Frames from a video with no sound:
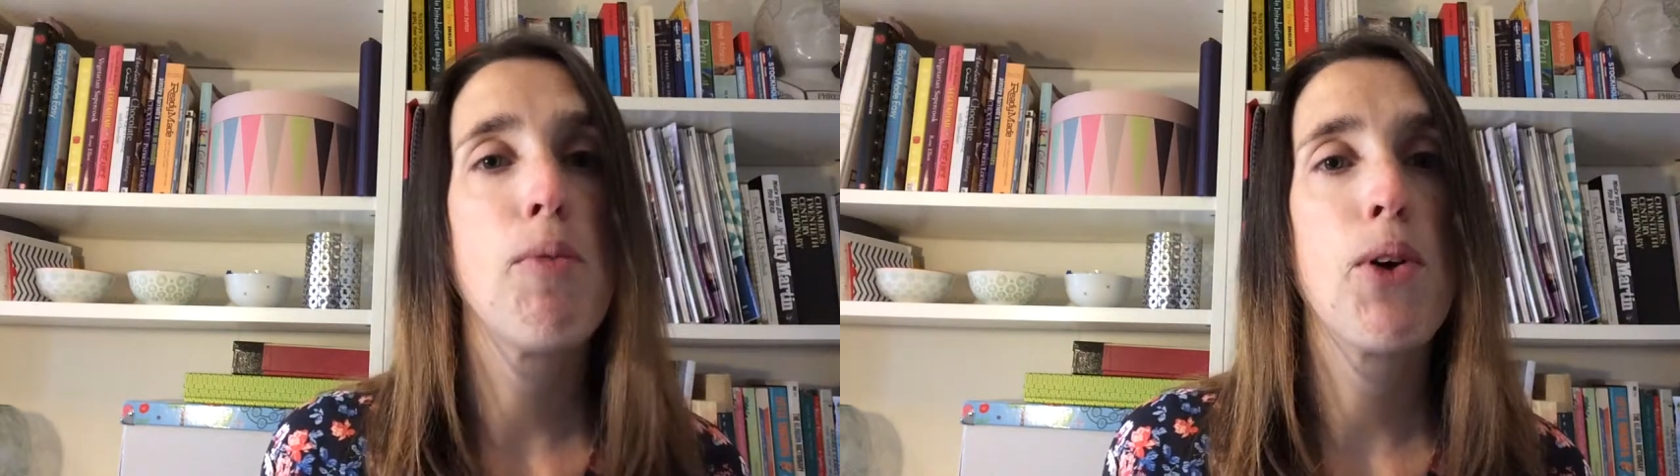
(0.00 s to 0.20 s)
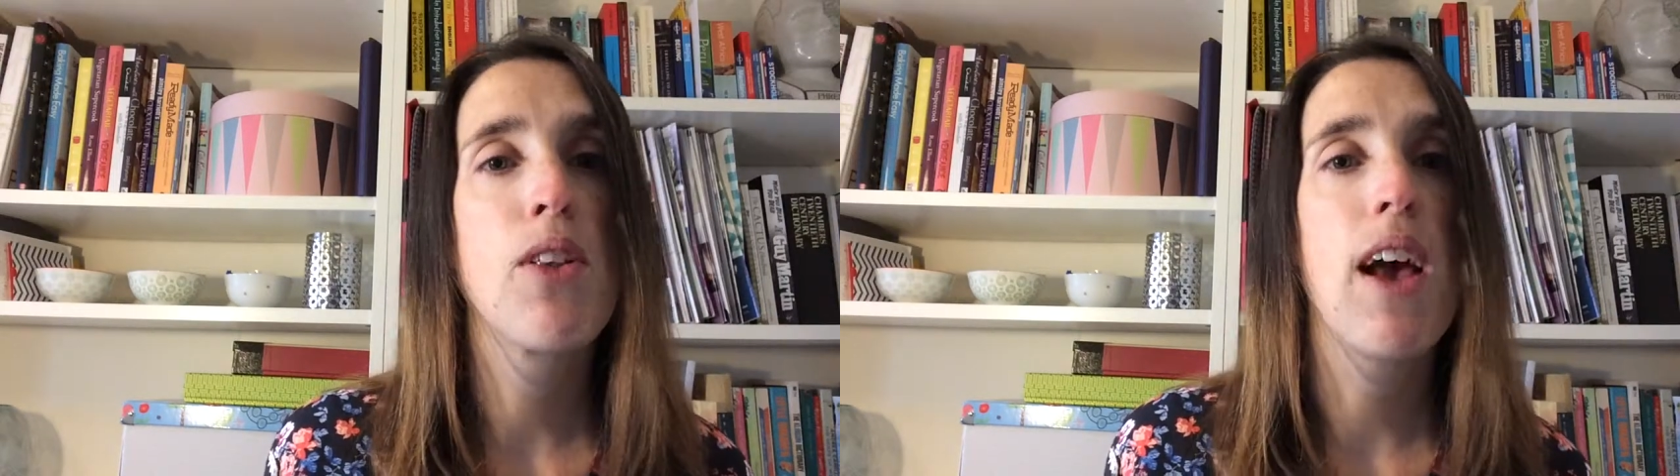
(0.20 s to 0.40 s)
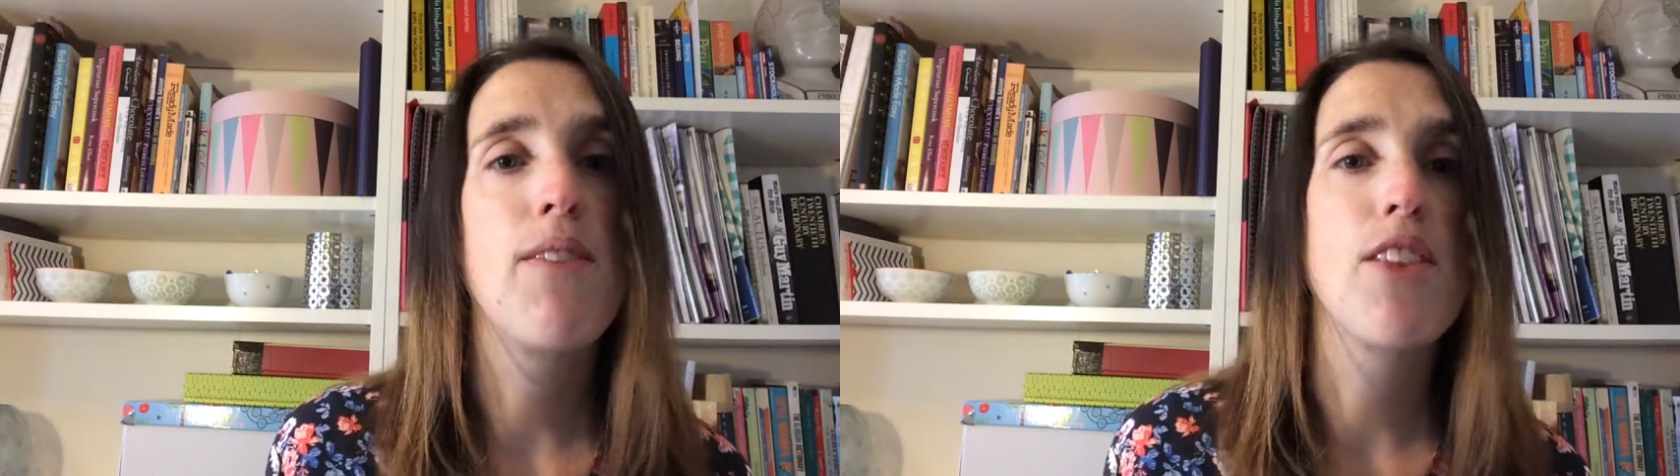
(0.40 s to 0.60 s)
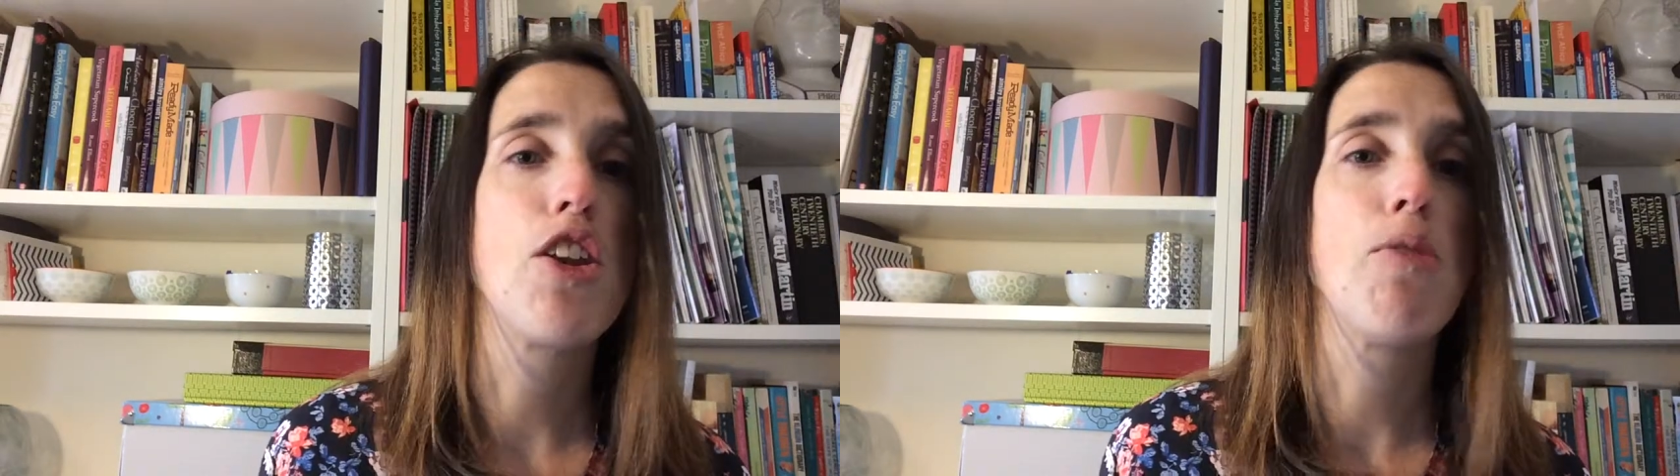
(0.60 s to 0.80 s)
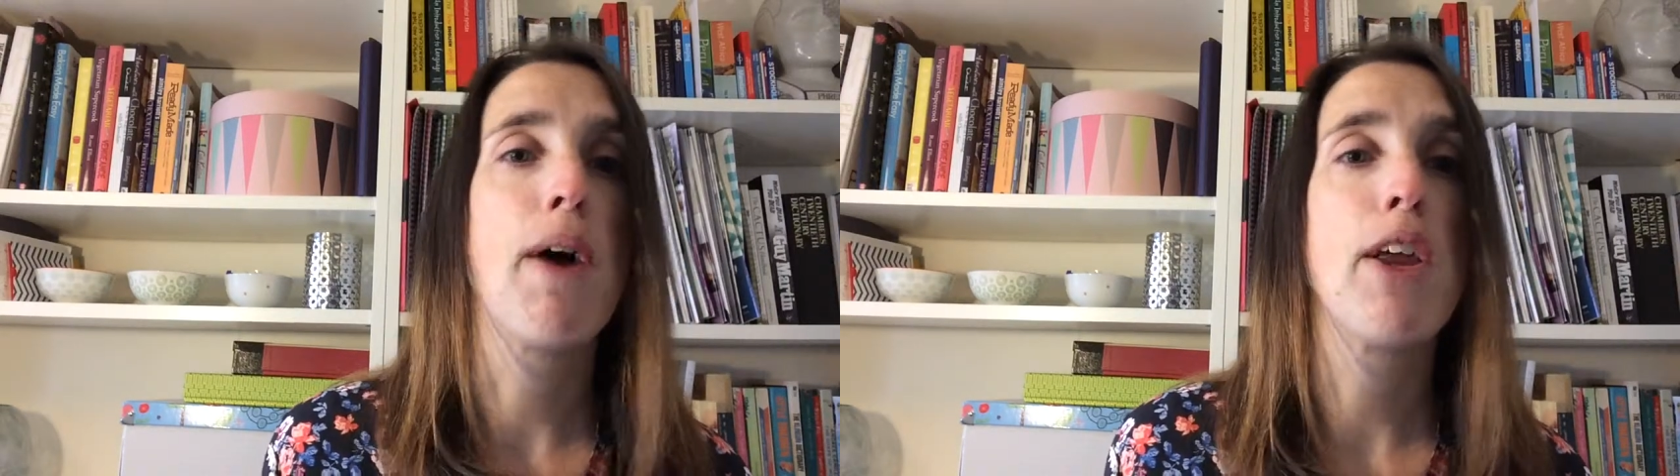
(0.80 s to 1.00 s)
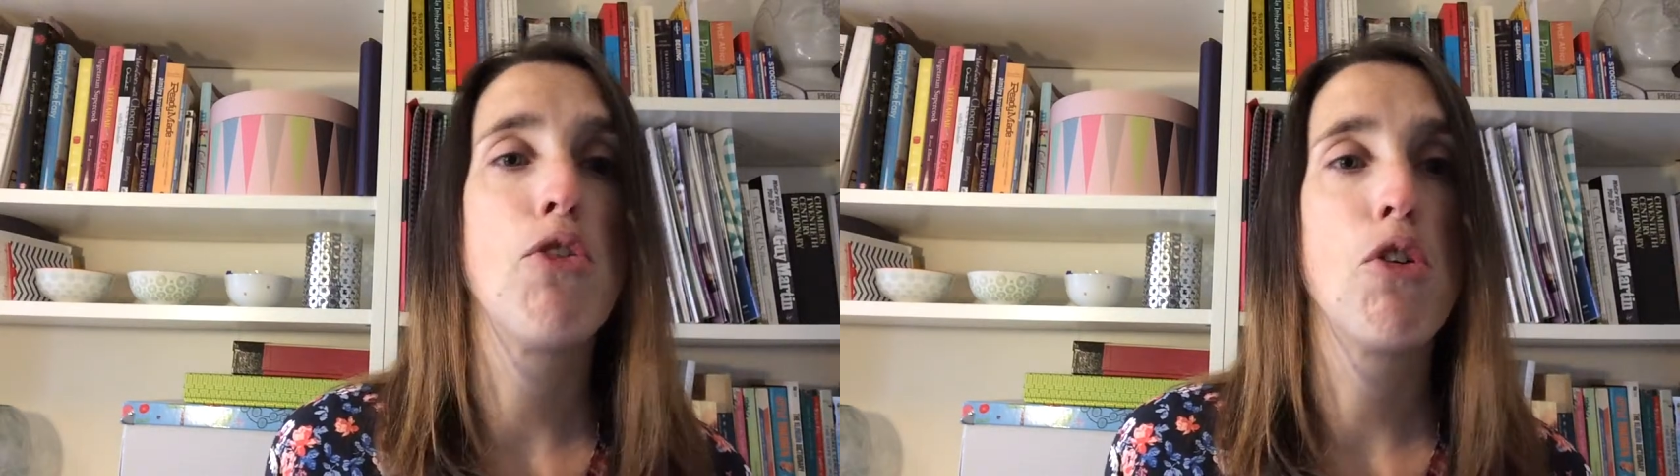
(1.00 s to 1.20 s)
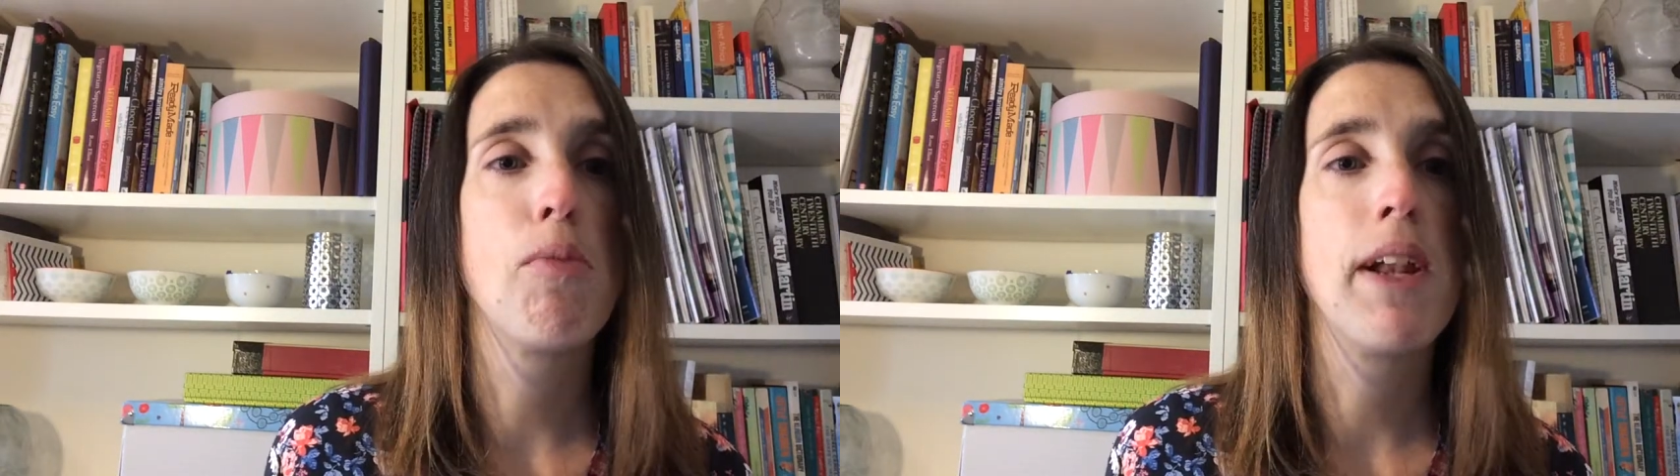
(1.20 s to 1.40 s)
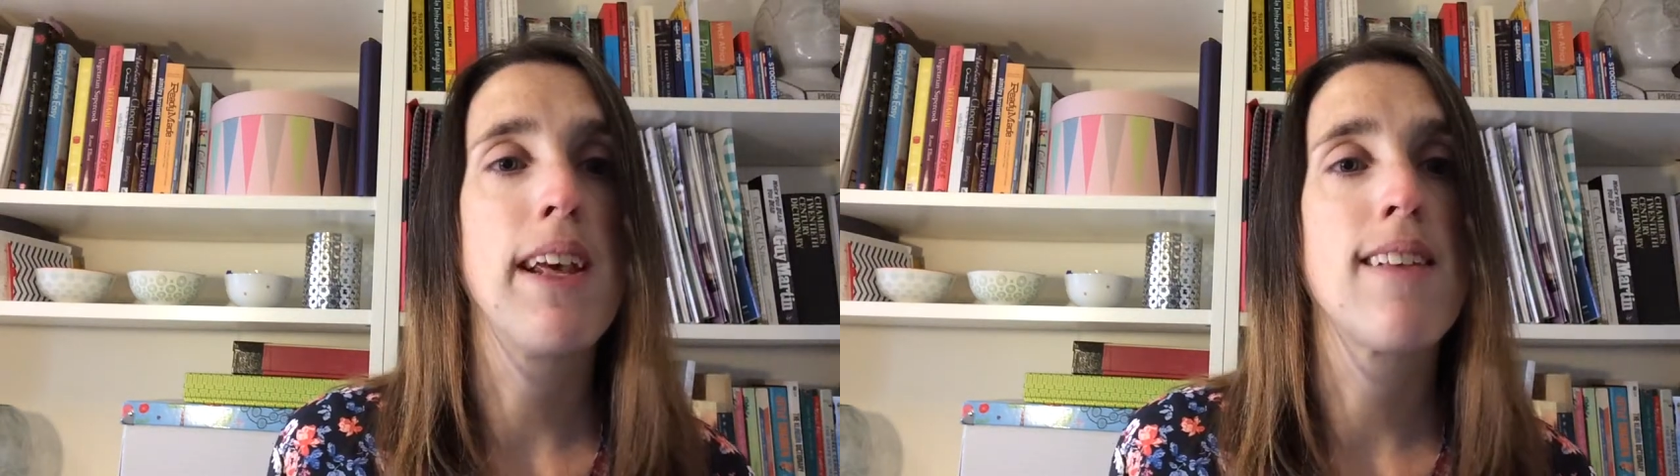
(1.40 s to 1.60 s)
more times than you might
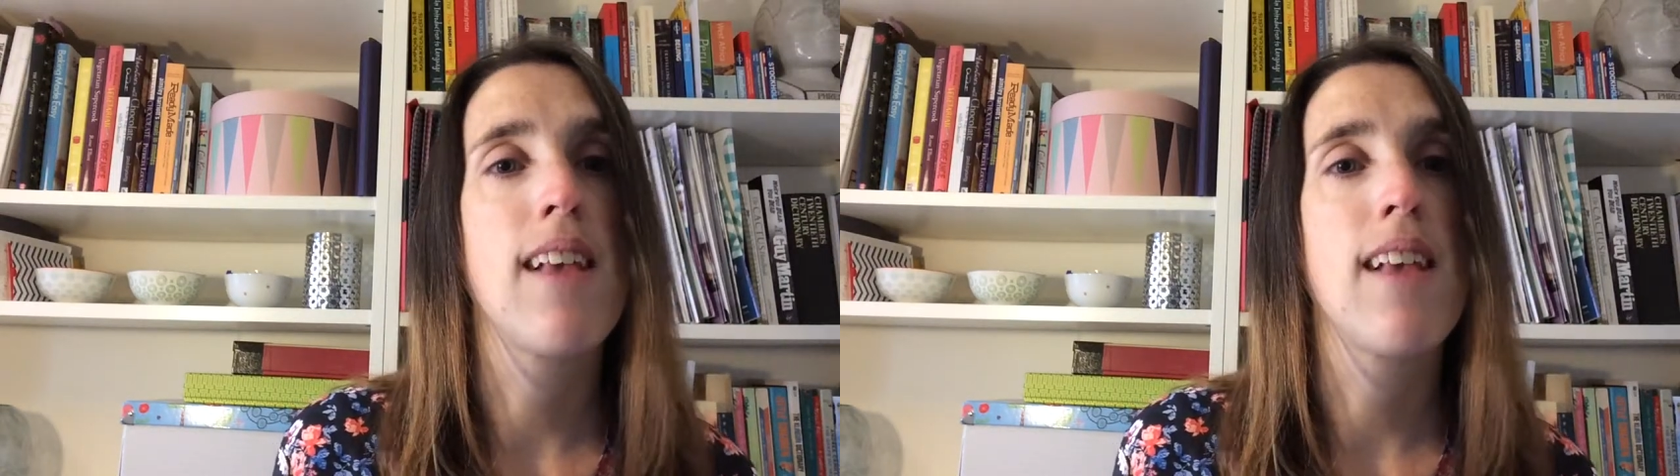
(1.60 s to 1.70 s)
normally.